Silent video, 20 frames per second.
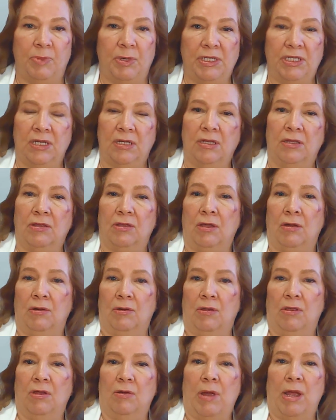Basically,
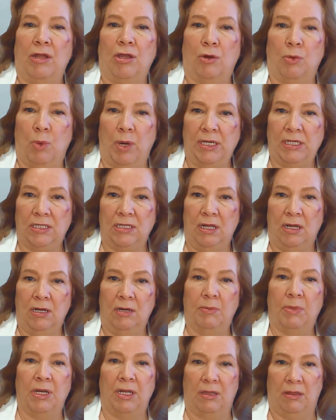they're at your
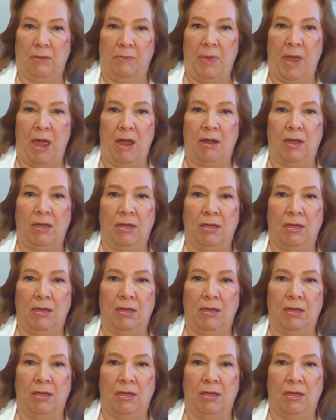waistline, but in the back.